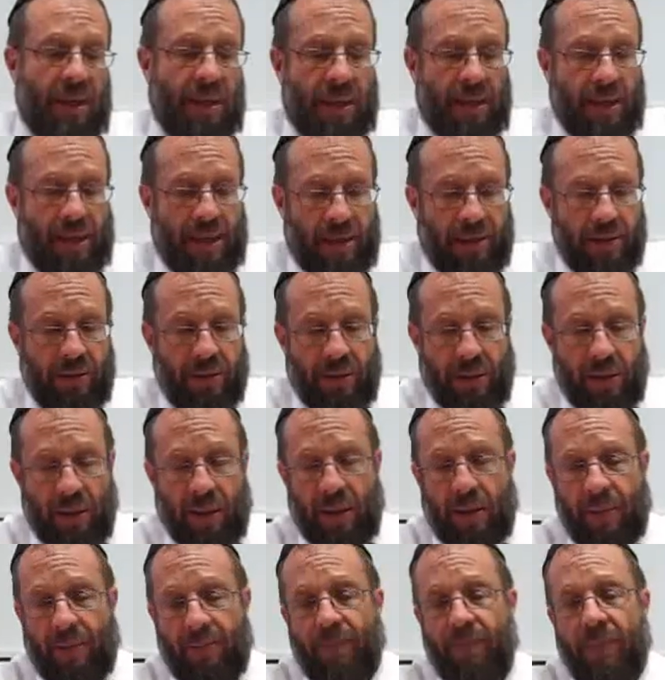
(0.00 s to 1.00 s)
And
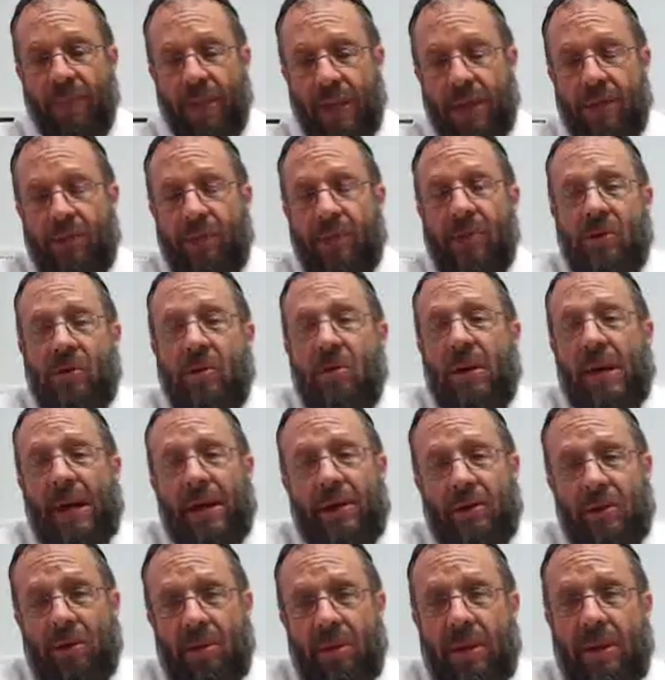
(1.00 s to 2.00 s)
um, as we saw
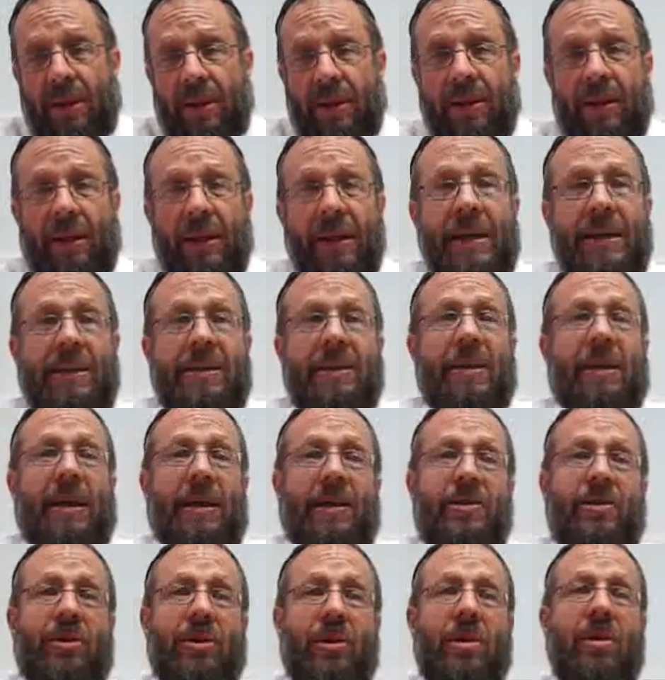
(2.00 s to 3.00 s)
actually in last
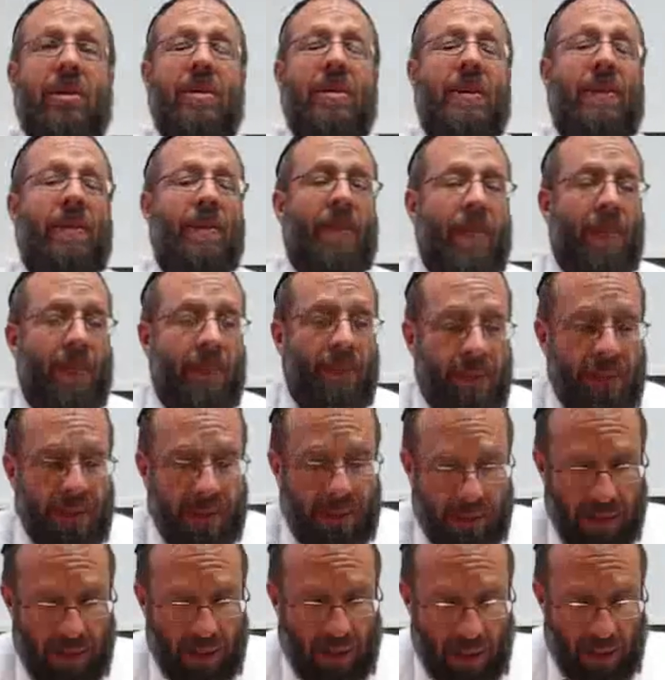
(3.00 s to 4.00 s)
lecture,
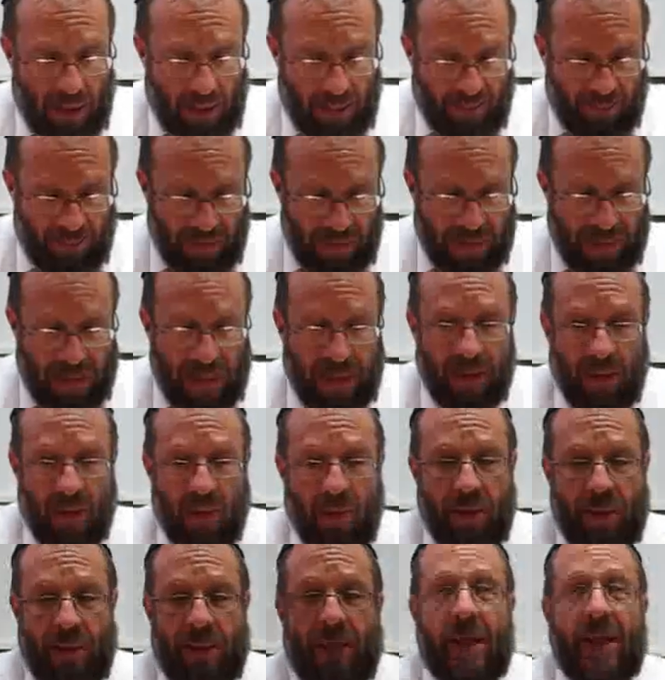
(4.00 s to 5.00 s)
this um, is not
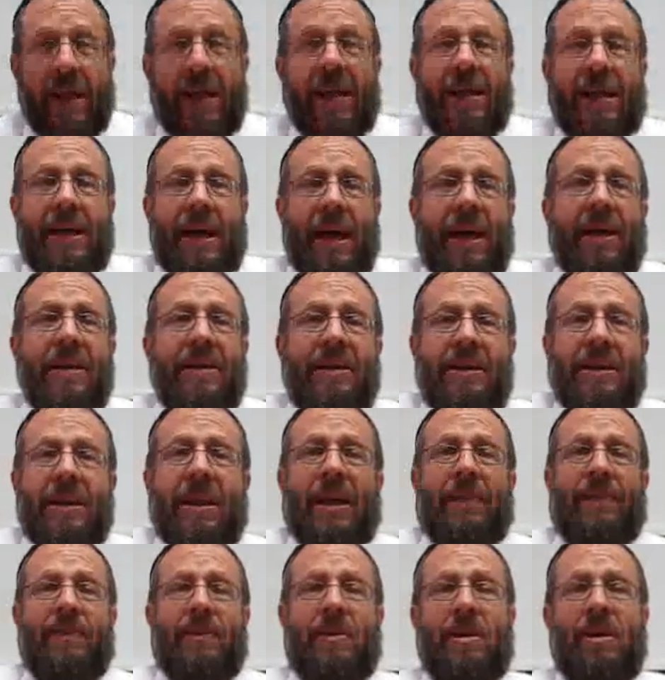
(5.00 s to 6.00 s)
only a
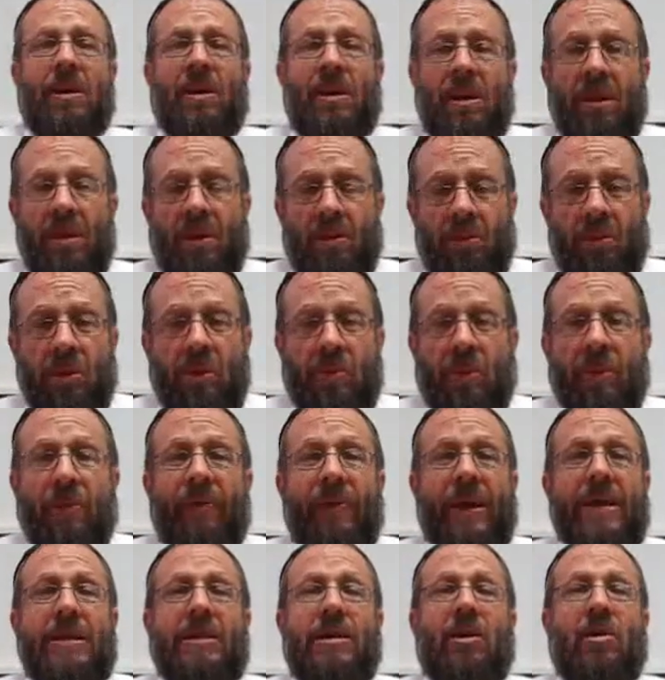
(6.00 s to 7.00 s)
concept which
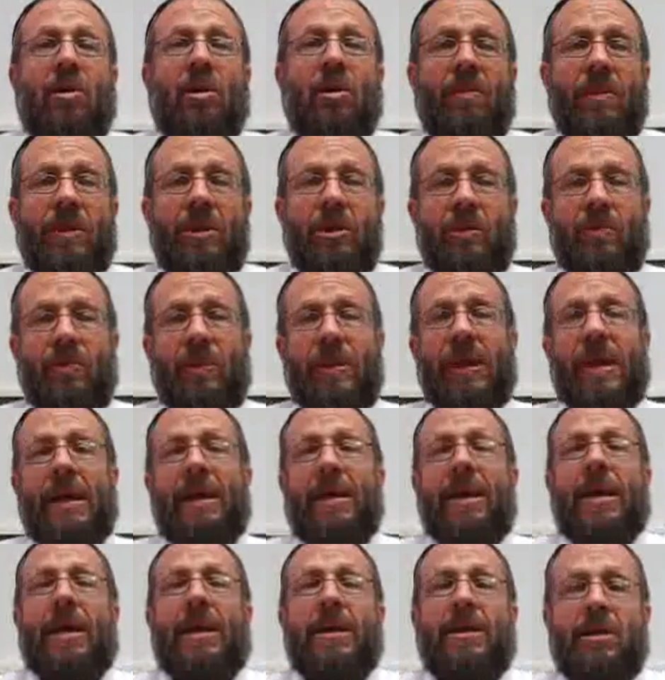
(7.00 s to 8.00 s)
pervades the Chumash, but
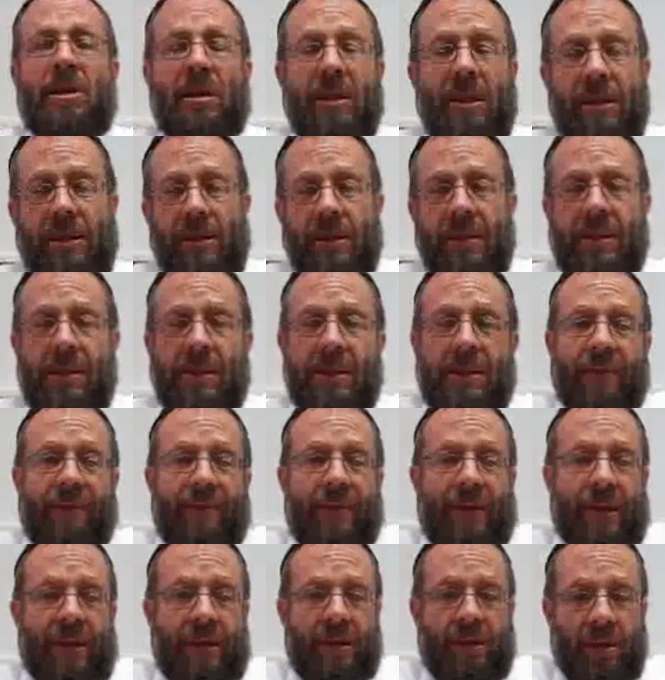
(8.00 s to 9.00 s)
that actually this is in
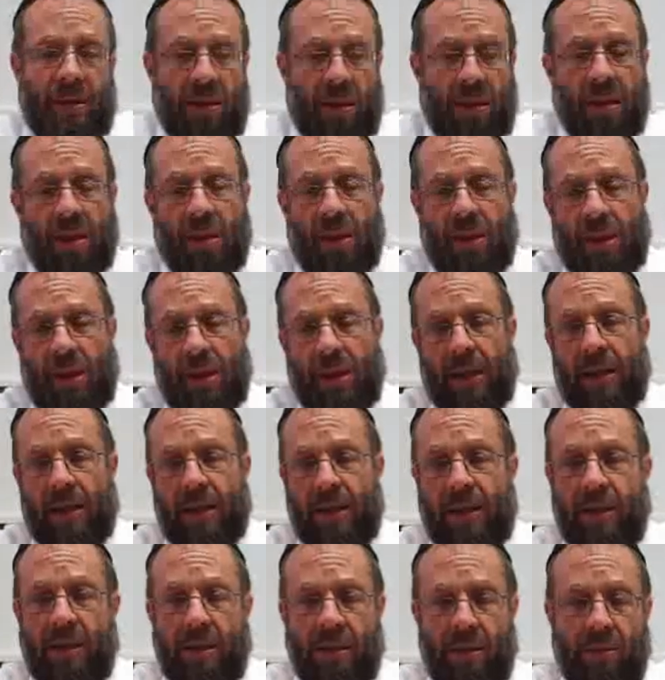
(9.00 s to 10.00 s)
fact
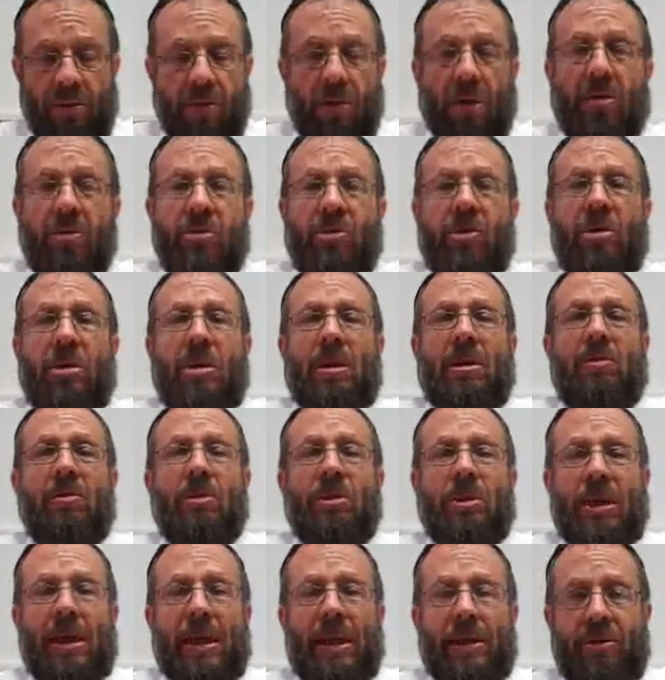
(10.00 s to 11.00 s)
a notion
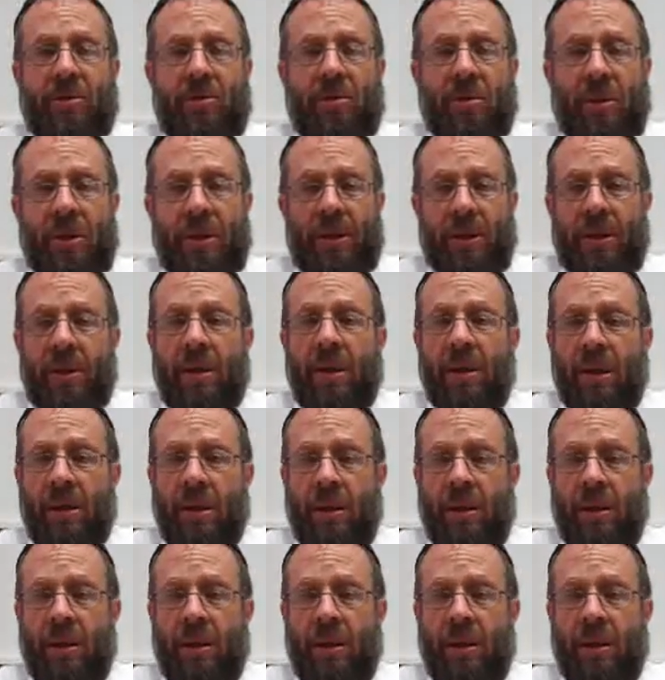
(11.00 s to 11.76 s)
which actually